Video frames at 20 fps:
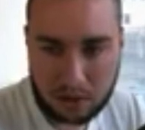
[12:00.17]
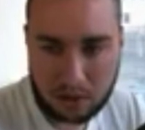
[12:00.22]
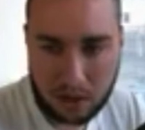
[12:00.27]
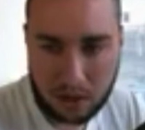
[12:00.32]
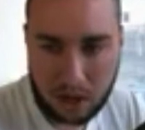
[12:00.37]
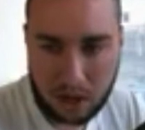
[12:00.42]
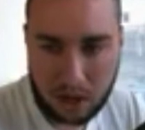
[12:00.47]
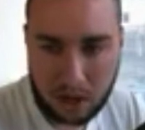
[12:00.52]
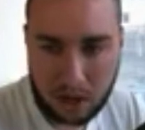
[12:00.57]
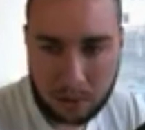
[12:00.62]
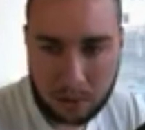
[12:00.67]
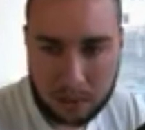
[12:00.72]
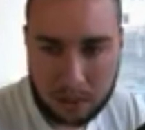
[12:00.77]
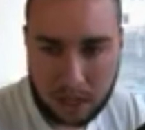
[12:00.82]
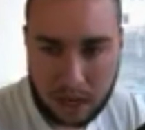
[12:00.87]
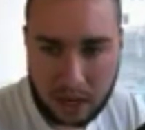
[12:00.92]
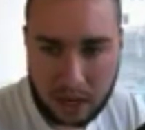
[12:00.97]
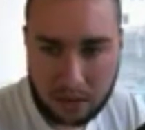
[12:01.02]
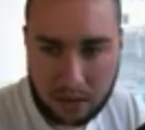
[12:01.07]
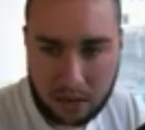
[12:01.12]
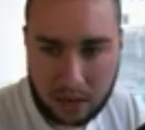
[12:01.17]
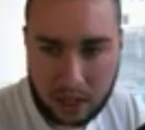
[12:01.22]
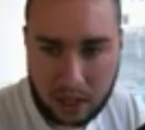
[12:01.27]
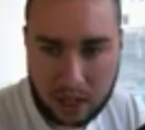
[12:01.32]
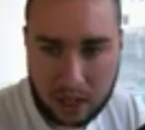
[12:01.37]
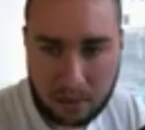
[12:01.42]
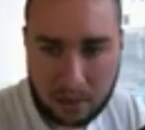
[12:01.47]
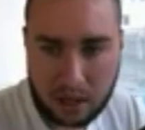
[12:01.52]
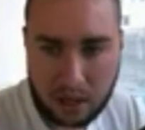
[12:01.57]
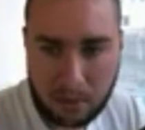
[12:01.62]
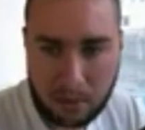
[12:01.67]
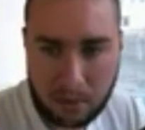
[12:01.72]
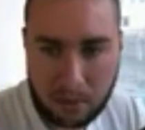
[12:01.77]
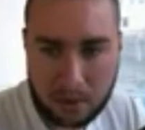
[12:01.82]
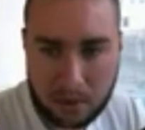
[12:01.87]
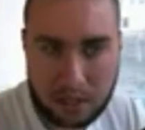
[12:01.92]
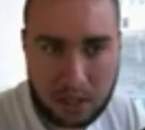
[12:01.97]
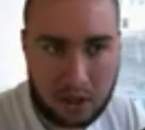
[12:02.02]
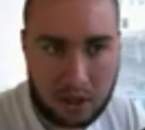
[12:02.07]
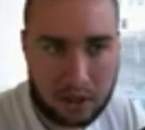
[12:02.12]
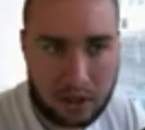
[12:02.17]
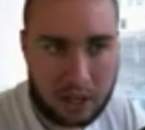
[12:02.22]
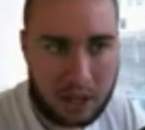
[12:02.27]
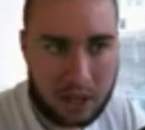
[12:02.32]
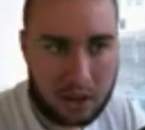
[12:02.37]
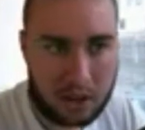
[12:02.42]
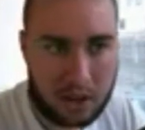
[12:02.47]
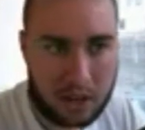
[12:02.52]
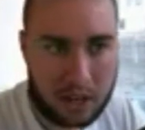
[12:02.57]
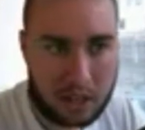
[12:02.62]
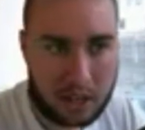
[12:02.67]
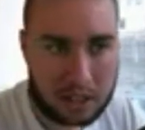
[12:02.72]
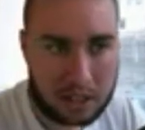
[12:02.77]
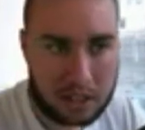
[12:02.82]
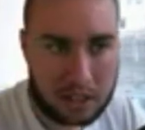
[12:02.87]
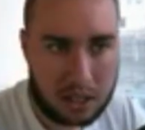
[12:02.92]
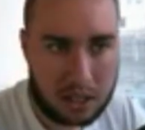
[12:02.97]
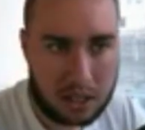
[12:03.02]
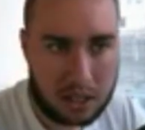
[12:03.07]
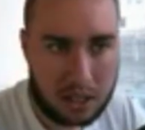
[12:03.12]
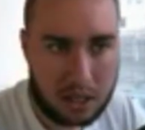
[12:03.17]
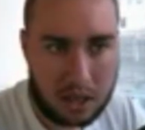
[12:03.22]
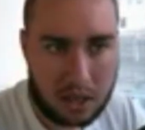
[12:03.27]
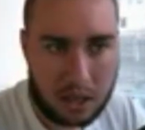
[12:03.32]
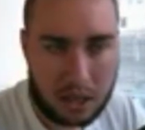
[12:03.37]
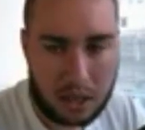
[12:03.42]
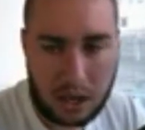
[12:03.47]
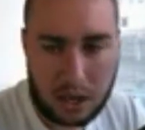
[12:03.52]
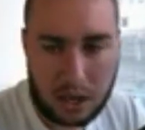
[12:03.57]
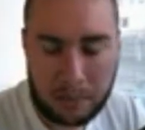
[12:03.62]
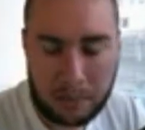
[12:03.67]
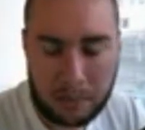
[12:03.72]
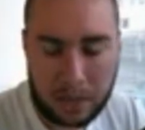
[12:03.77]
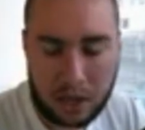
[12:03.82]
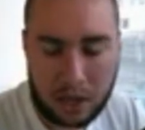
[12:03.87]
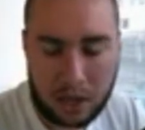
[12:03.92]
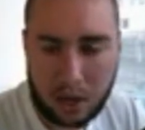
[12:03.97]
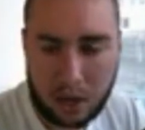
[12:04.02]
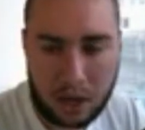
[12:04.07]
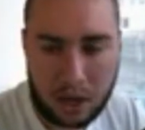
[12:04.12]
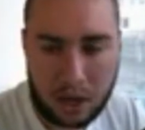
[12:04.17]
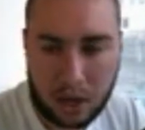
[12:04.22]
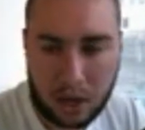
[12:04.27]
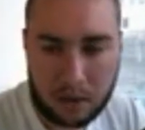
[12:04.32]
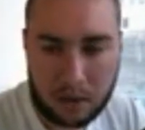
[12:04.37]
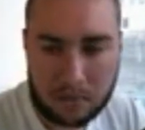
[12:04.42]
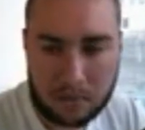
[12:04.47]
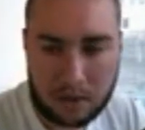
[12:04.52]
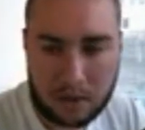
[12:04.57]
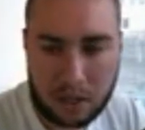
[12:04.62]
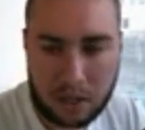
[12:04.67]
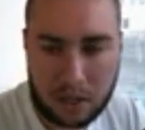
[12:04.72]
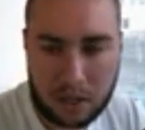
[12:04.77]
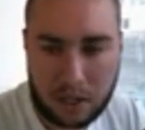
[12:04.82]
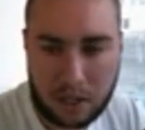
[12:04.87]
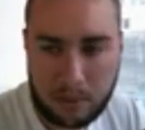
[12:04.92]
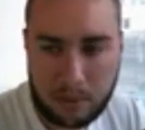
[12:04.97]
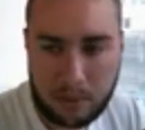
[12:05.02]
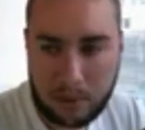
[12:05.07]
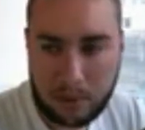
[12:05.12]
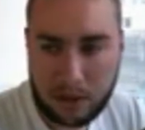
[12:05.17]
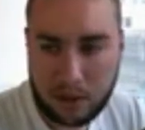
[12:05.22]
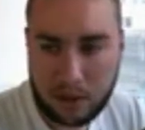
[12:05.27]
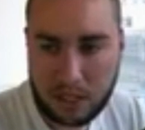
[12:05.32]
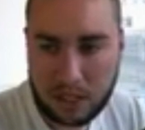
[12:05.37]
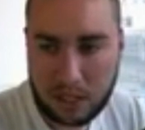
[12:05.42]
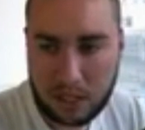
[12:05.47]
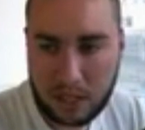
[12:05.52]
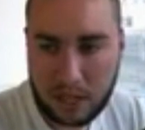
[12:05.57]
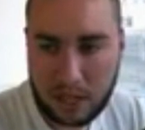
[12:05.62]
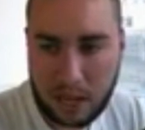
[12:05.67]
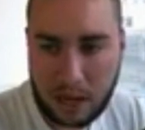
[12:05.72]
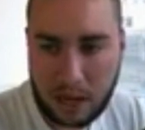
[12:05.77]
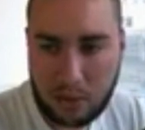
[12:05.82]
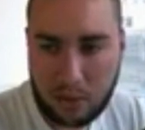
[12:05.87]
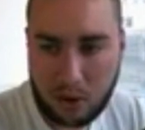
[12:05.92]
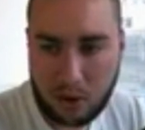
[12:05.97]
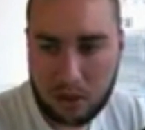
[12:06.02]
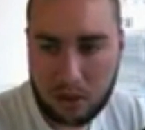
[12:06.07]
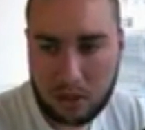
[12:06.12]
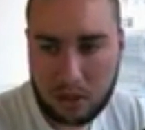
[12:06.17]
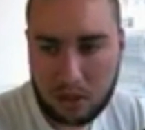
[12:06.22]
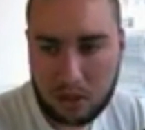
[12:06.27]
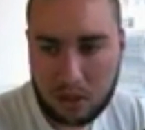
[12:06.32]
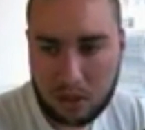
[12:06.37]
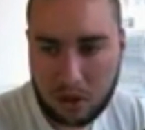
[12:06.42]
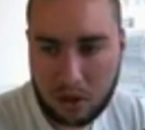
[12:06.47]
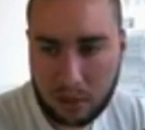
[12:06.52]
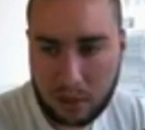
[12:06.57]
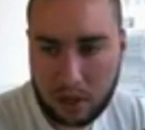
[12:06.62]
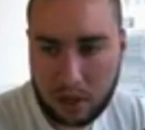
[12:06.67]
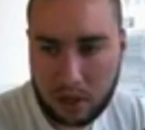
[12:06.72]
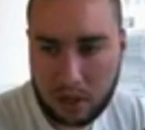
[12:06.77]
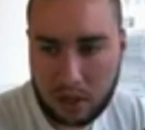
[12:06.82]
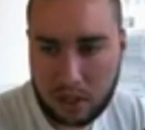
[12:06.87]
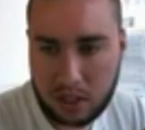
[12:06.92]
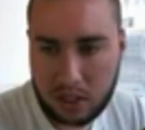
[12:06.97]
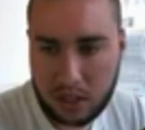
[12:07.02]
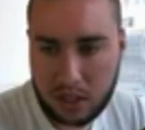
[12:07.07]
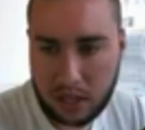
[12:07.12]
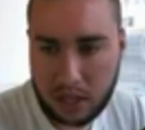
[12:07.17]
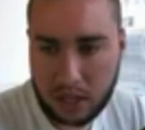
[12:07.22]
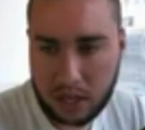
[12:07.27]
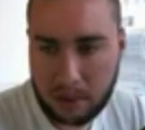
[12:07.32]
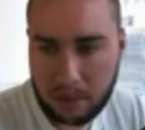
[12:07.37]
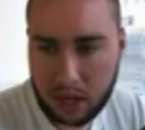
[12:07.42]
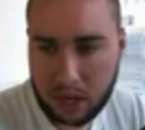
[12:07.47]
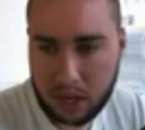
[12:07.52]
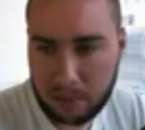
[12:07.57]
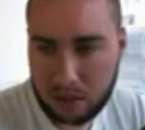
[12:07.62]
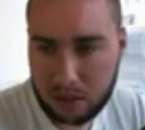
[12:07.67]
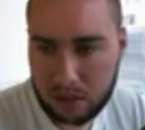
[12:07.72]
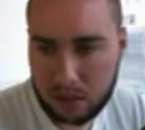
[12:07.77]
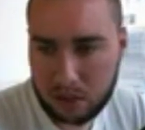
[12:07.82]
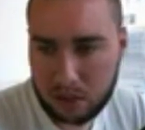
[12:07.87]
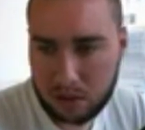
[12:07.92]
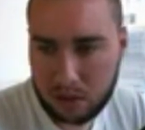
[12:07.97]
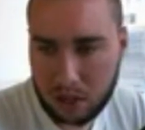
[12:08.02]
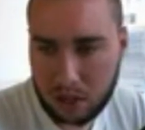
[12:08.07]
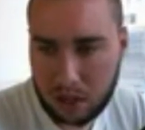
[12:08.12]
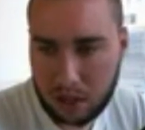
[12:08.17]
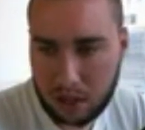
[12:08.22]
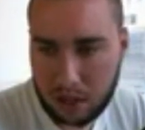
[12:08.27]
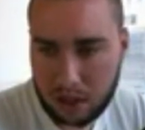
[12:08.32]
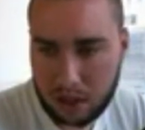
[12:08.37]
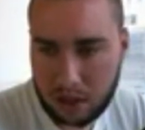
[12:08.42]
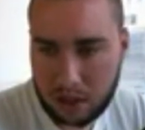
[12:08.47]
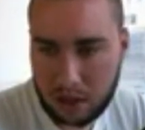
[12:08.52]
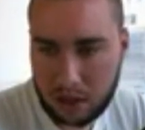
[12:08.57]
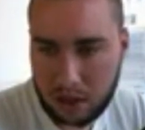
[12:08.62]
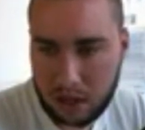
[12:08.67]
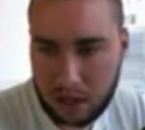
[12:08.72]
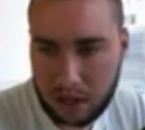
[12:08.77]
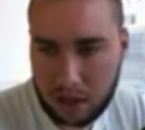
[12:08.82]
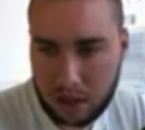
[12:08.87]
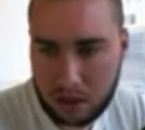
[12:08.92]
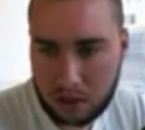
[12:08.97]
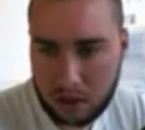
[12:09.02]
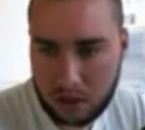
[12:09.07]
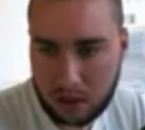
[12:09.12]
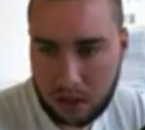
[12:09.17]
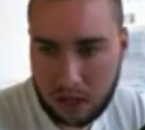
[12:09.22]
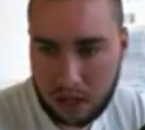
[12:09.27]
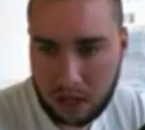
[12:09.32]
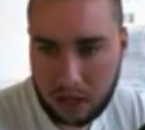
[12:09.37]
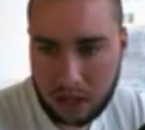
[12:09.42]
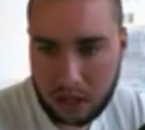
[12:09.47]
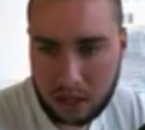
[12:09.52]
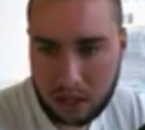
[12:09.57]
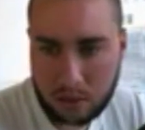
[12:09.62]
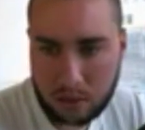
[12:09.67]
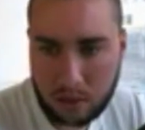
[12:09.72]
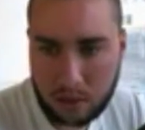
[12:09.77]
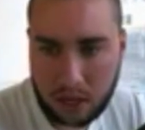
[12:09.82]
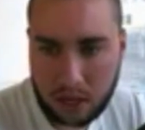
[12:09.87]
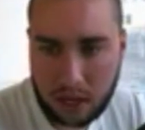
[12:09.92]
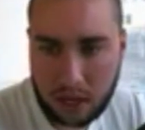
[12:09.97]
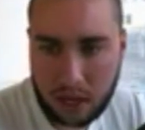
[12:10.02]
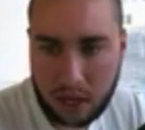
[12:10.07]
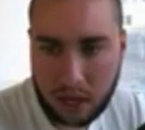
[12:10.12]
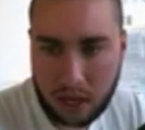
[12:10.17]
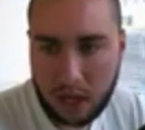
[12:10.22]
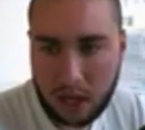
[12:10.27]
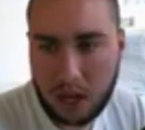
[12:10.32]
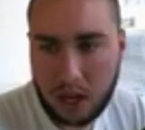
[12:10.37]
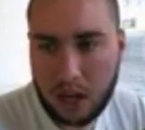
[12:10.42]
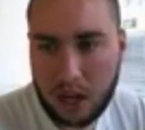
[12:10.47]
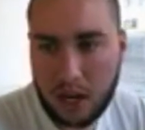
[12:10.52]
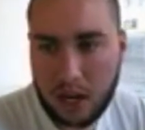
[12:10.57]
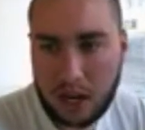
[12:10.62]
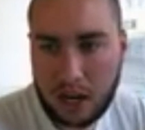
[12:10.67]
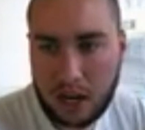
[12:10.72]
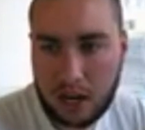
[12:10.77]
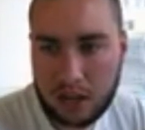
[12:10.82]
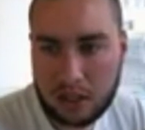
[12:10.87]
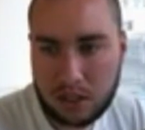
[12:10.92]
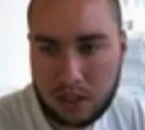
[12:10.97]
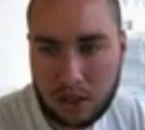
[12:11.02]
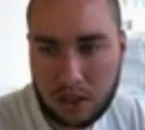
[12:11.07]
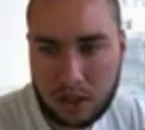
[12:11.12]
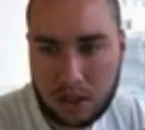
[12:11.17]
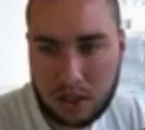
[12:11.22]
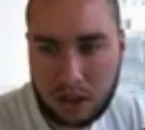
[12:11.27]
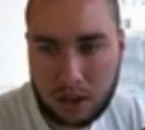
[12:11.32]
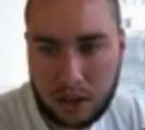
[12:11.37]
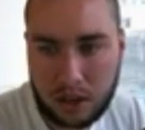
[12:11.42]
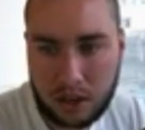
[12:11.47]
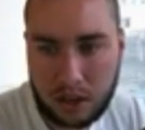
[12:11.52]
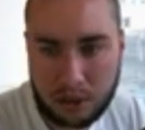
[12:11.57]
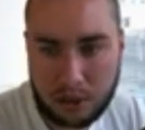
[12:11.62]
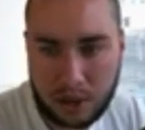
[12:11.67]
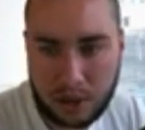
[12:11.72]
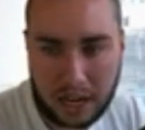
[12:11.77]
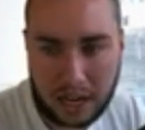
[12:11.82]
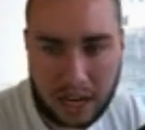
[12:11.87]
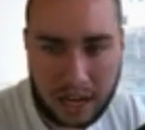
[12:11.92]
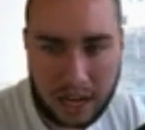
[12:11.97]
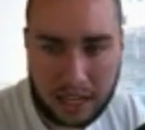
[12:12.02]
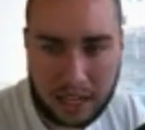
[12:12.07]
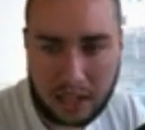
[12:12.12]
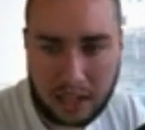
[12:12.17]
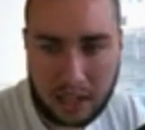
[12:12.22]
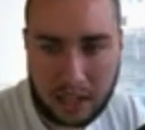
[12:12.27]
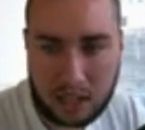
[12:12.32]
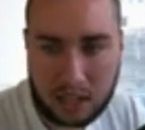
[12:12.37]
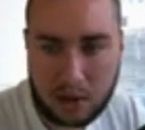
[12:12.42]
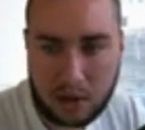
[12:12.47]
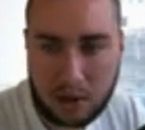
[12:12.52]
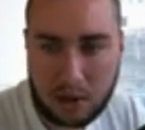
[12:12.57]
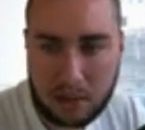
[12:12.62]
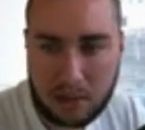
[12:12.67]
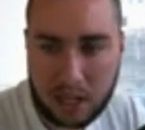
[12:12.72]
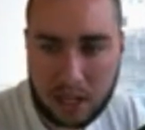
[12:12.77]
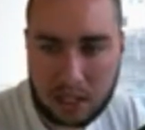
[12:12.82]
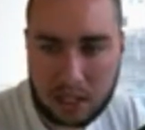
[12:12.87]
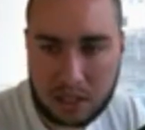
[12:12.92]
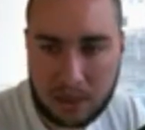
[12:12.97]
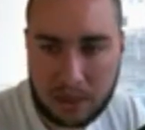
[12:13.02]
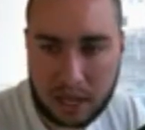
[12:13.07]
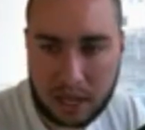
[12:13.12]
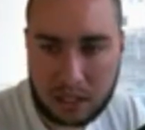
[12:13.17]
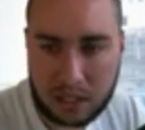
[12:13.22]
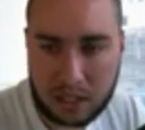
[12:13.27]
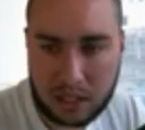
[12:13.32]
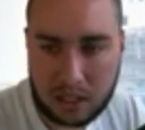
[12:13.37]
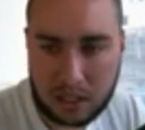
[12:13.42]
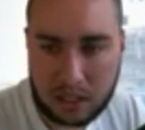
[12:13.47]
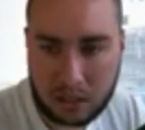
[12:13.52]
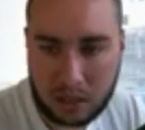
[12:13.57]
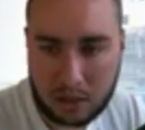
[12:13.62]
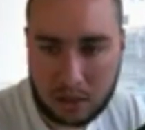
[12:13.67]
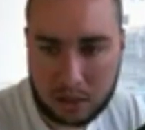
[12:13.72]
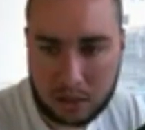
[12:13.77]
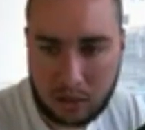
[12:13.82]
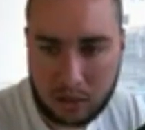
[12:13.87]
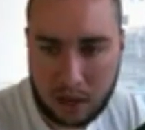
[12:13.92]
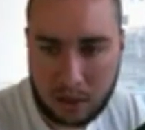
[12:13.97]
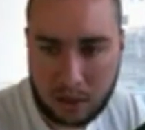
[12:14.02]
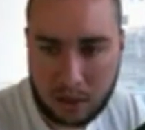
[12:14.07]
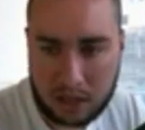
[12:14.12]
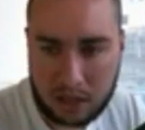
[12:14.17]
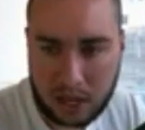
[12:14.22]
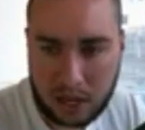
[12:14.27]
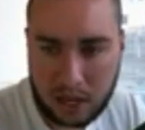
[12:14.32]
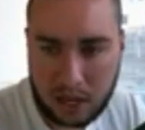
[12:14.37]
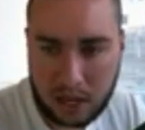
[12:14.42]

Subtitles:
upside retracement that we would see on dollar index. I mean on GBP USD cable. So we could see it come back up into the 33.20 to 33.90. That's what I'll be expecting in terms of upside